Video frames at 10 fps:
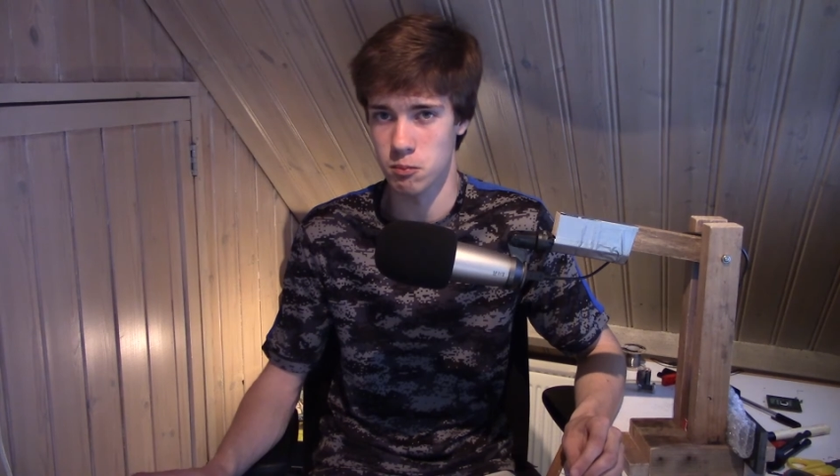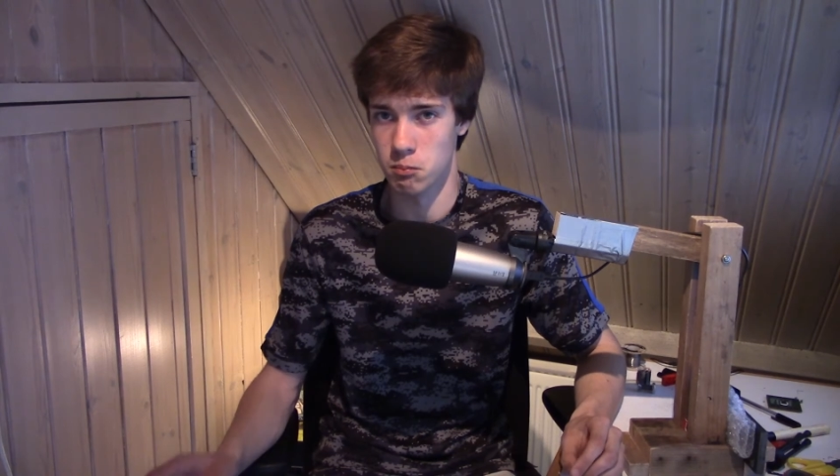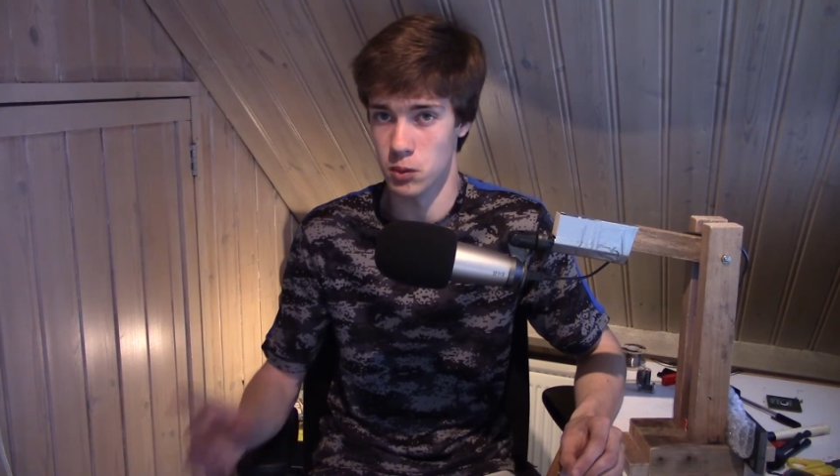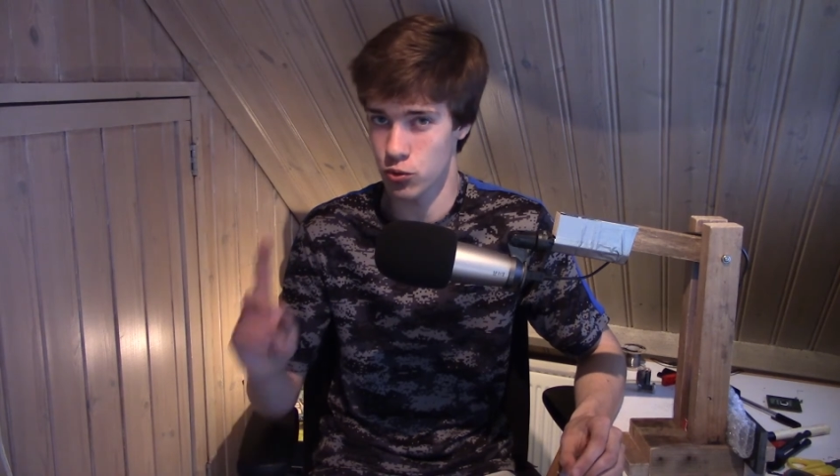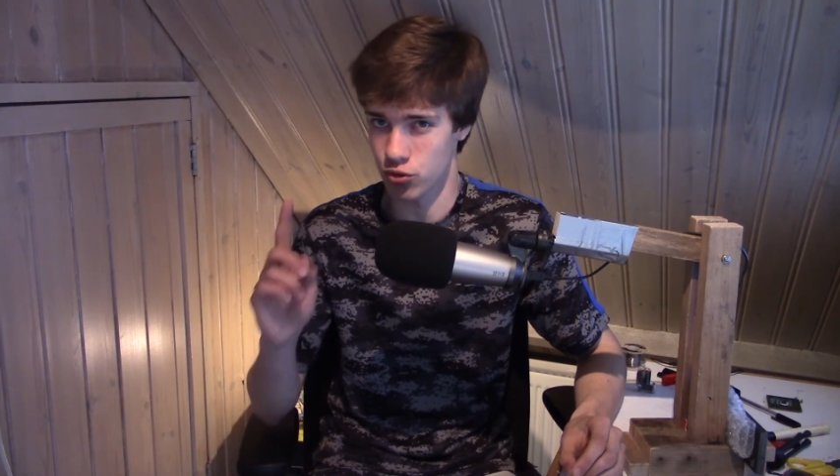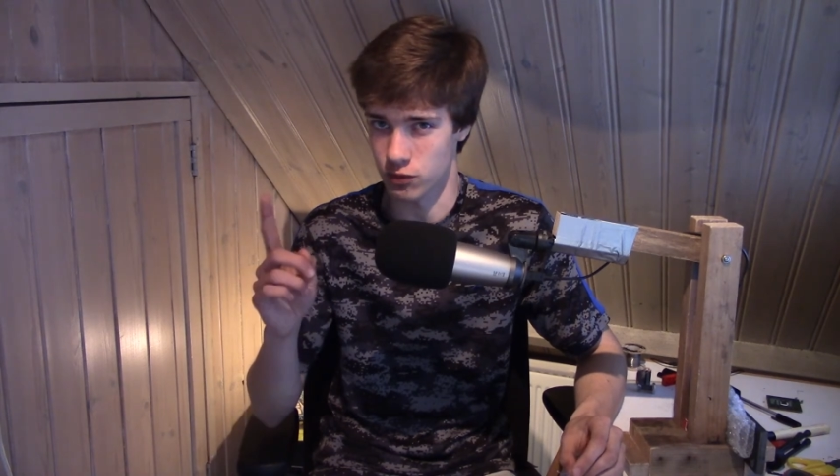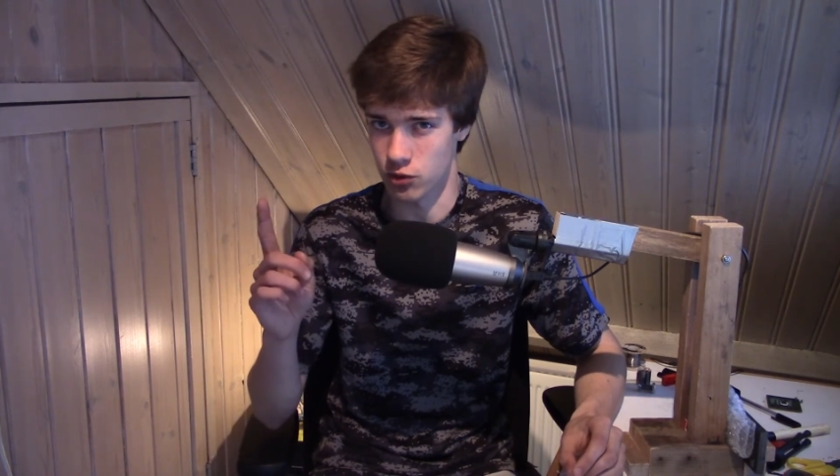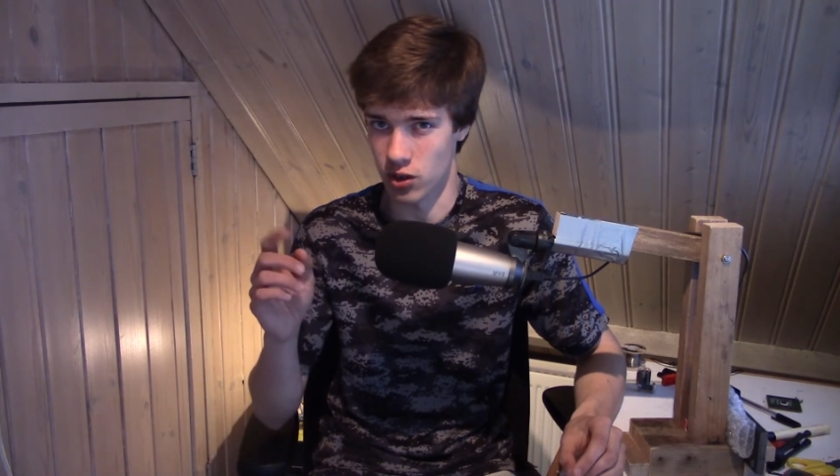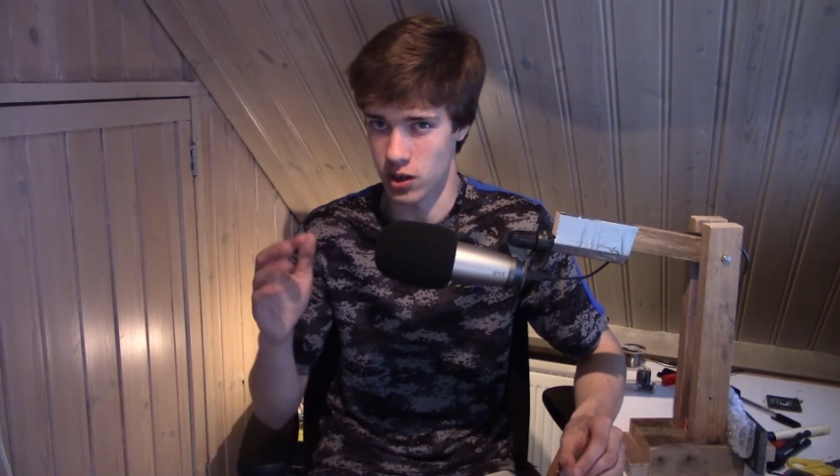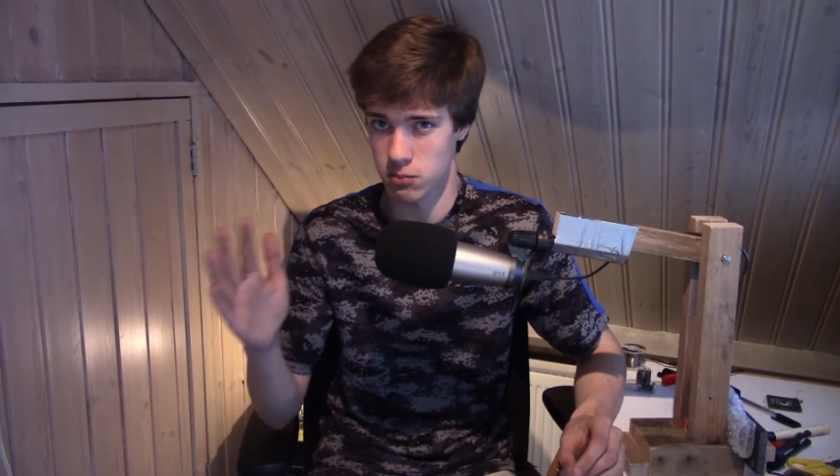most of the
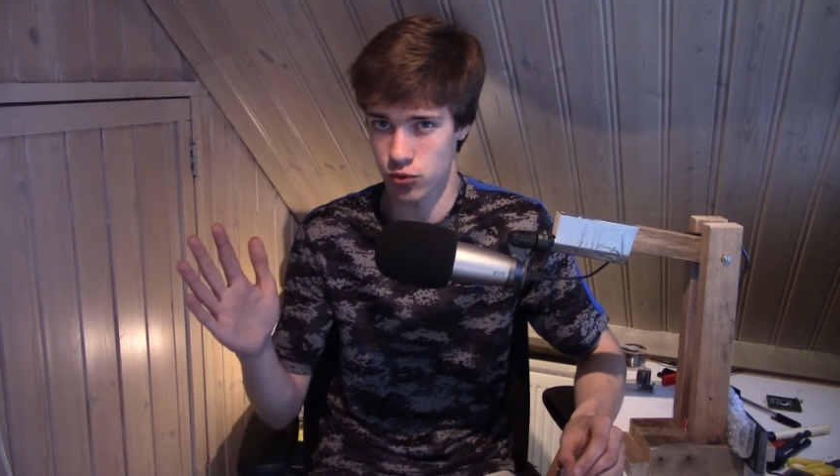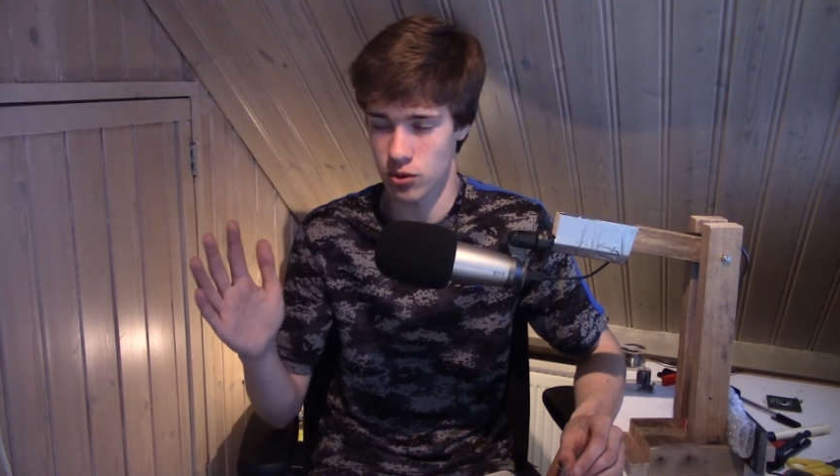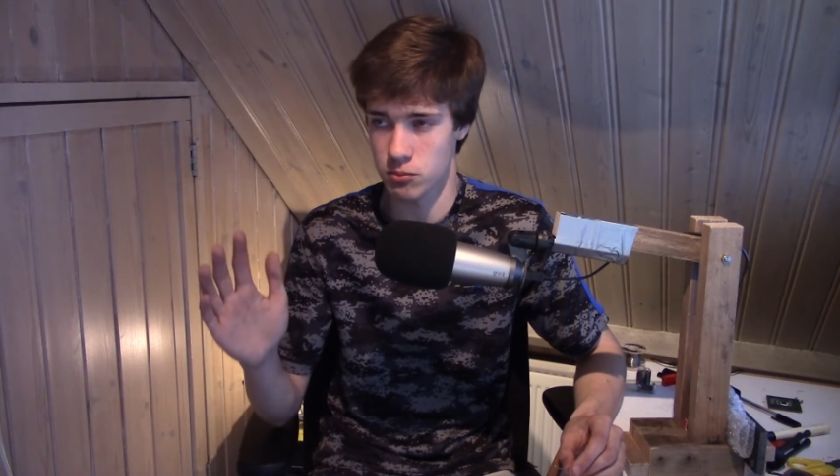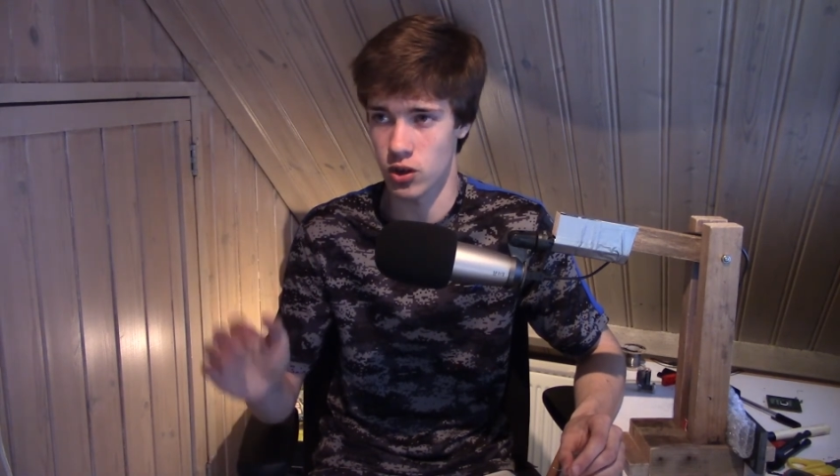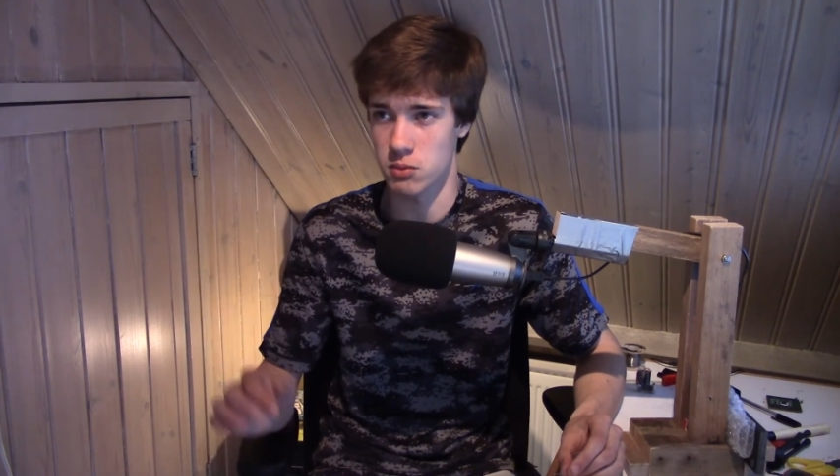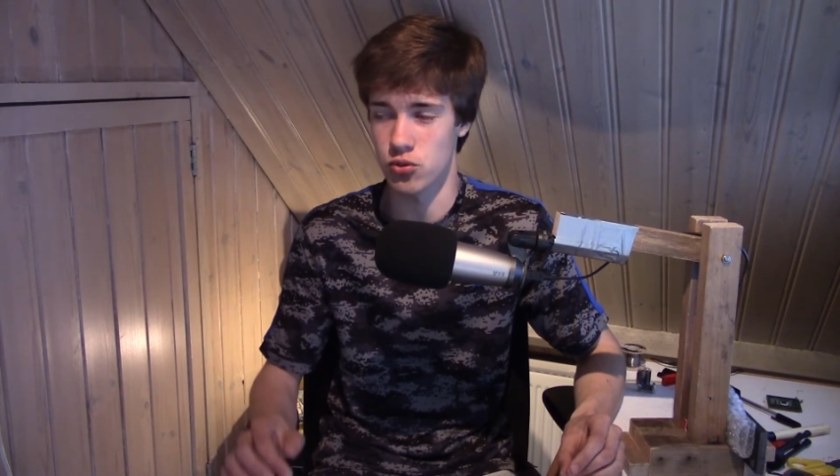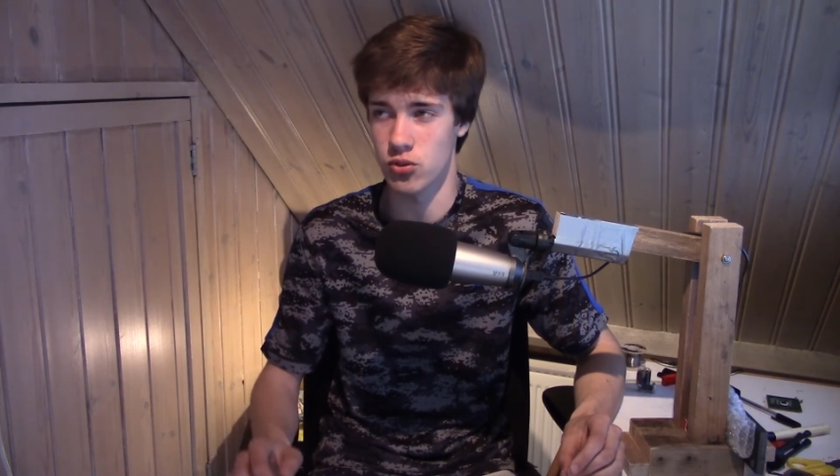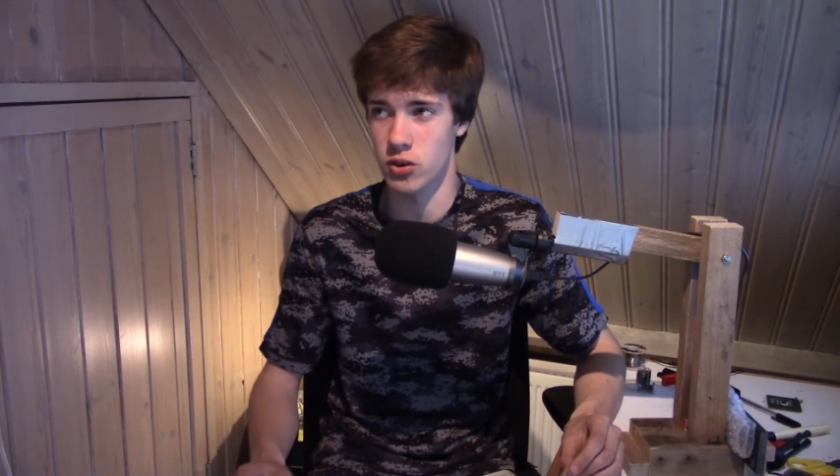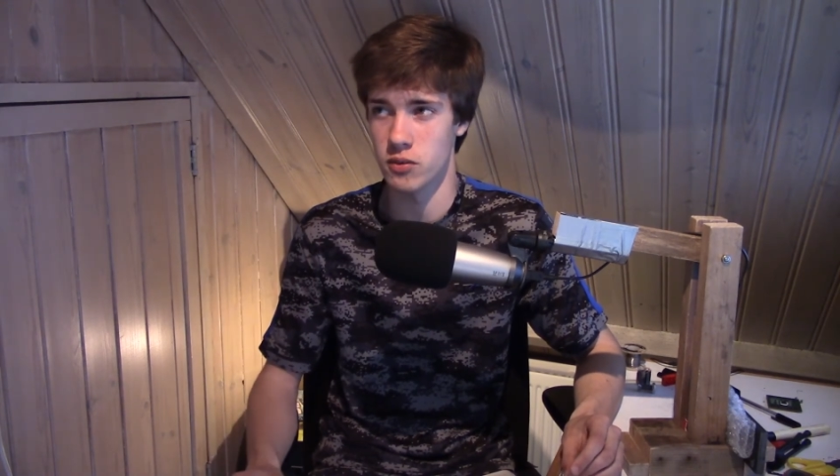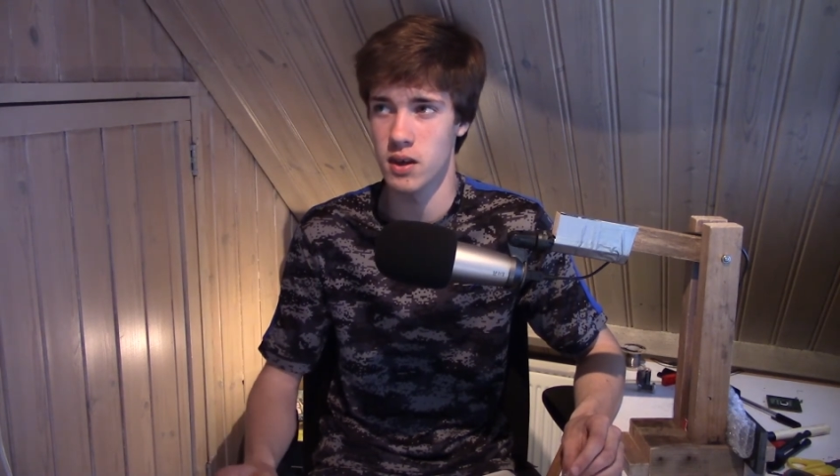time, sometimes it's
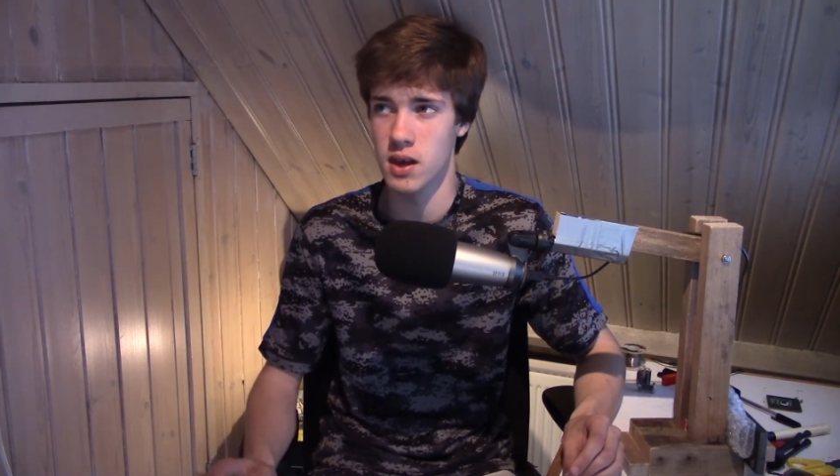not,